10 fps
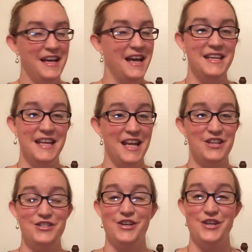And knitting
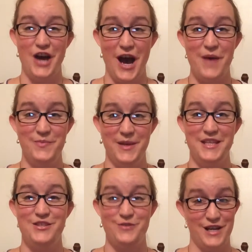should not be
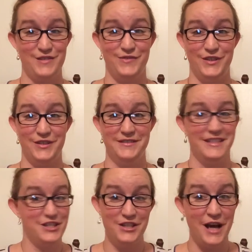stressful.
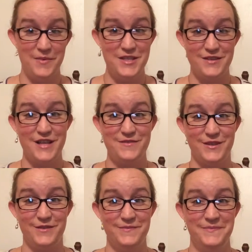It should not be stressful.